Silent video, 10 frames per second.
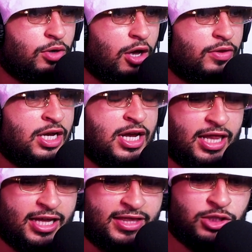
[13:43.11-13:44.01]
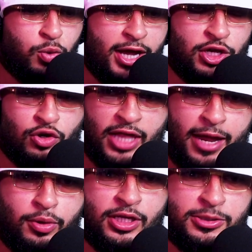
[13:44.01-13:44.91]
you in all the, like, that's why your
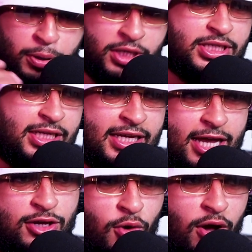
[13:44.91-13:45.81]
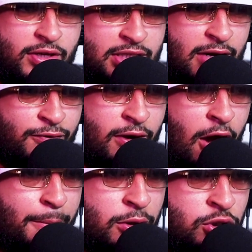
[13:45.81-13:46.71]
label is pushing to get you all these different
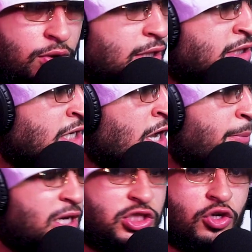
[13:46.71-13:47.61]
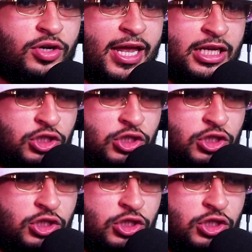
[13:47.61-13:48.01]
opportunities, because they're getting